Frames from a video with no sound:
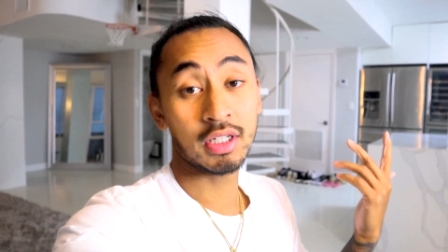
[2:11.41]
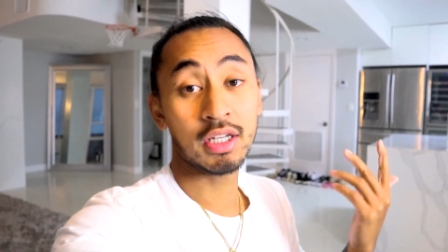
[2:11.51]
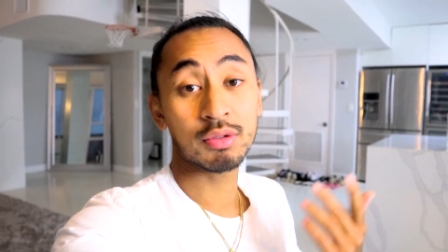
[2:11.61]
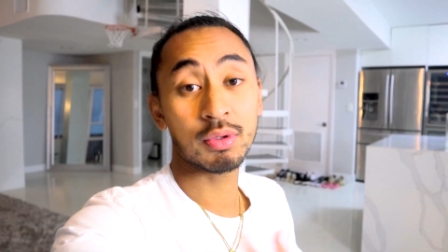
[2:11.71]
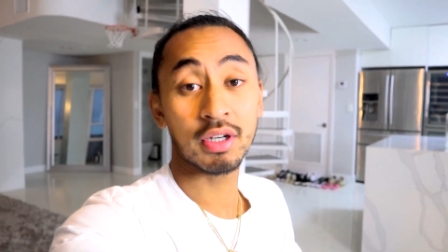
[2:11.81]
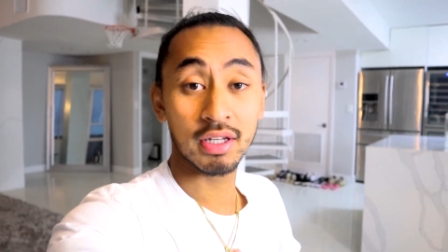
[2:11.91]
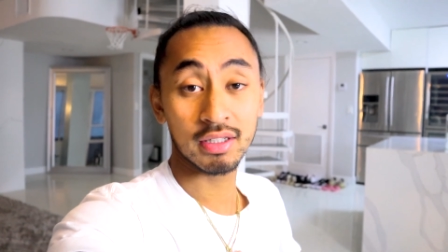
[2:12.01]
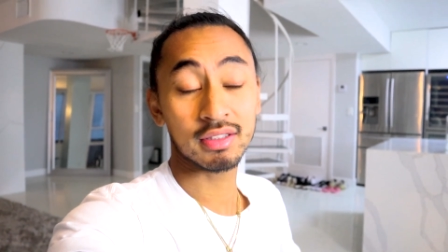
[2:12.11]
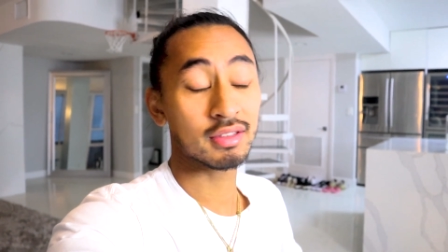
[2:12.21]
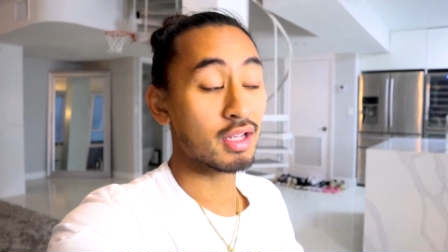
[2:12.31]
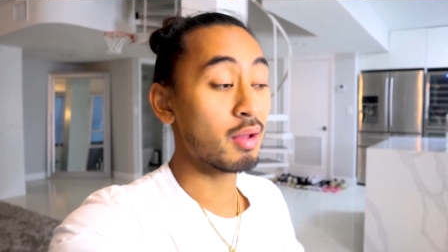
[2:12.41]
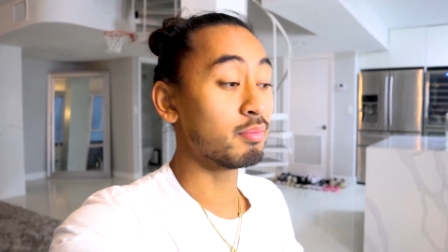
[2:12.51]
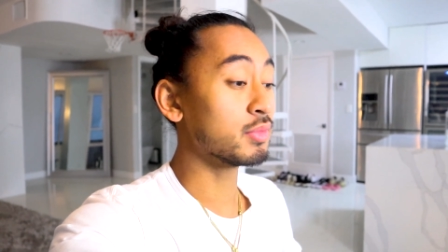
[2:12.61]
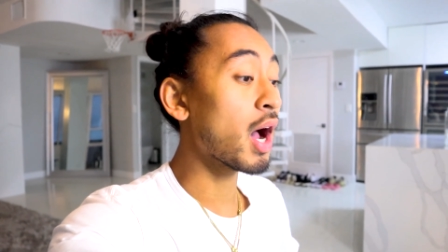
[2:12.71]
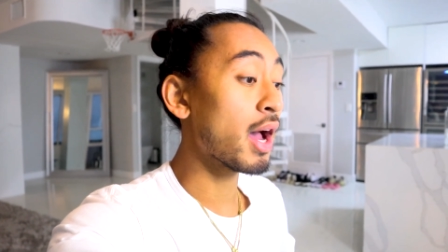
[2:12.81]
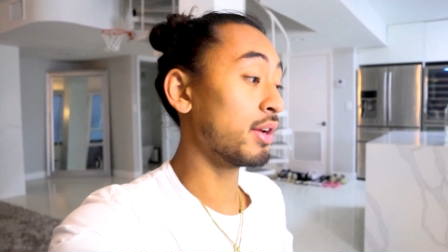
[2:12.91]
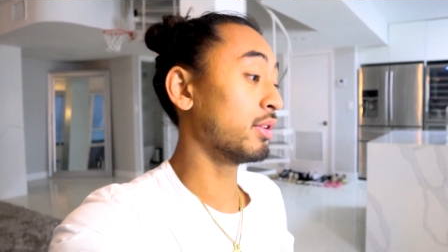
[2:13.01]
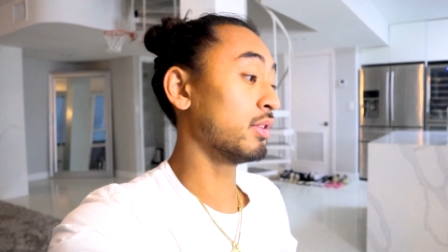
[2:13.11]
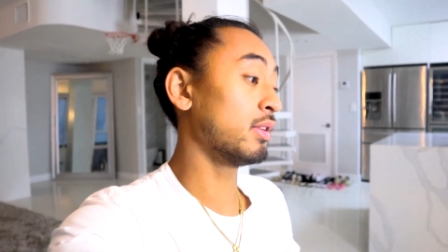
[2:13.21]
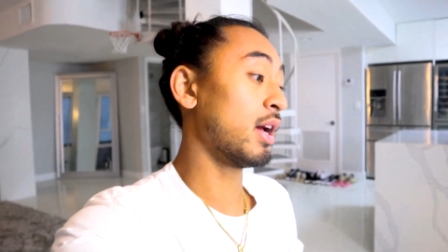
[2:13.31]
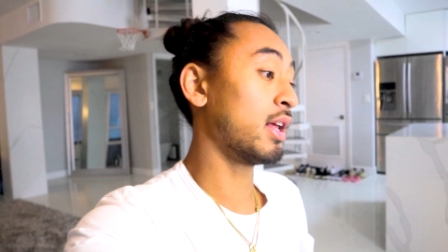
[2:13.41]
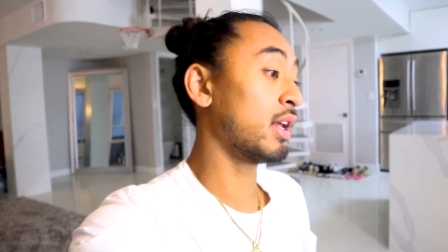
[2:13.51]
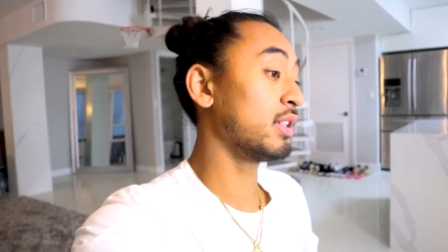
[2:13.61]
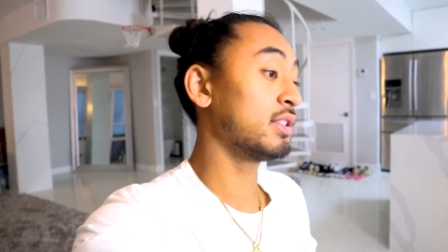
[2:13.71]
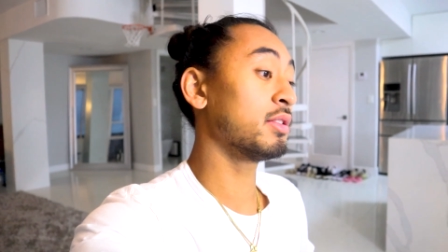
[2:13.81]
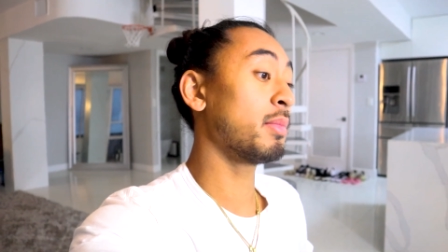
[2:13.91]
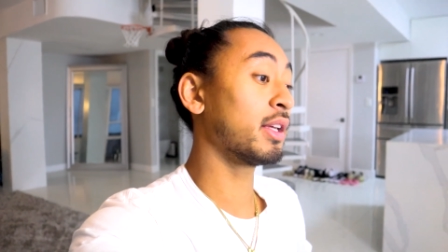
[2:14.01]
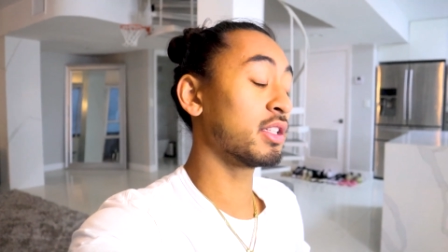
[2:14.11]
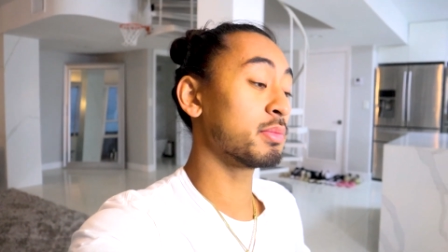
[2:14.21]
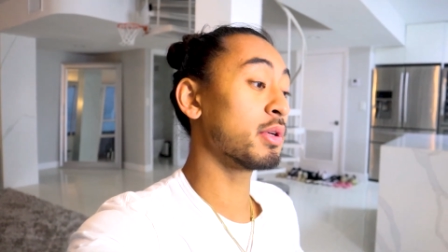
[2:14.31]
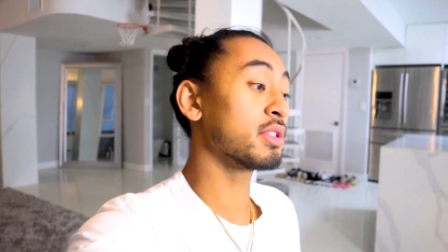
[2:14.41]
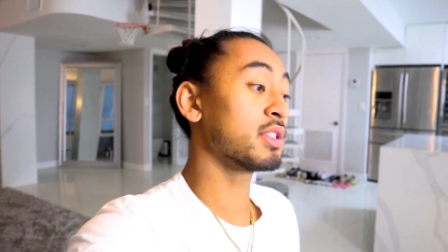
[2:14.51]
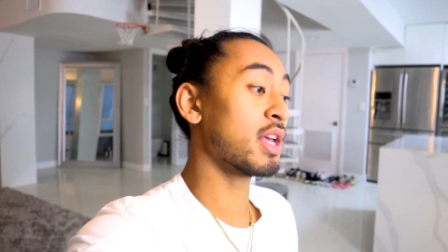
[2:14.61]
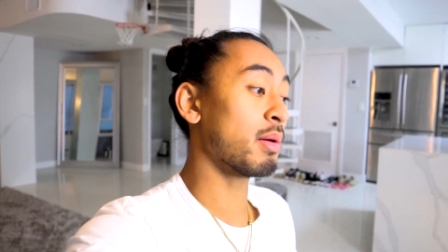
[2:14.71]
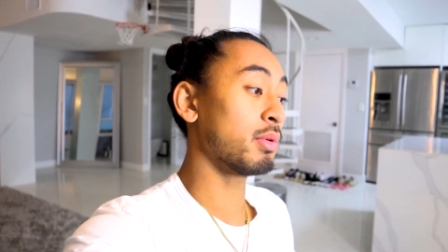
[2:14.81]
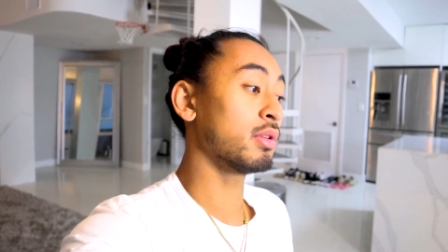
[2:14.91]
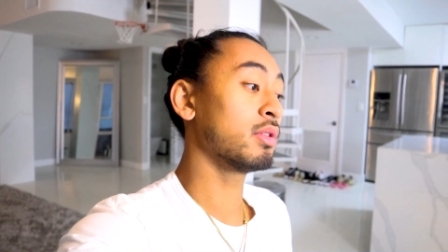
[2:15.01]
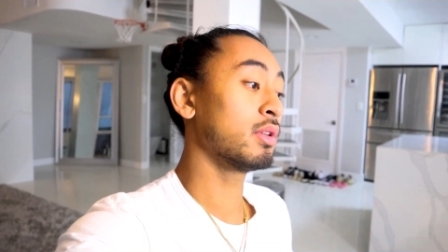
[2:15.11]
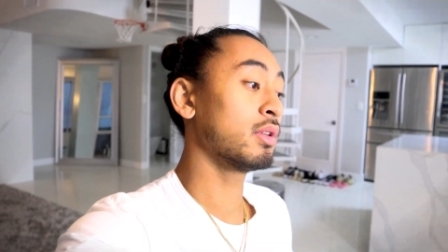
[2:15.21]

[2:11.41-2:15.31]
It is what it is, I'm tired and I need to make this business happen.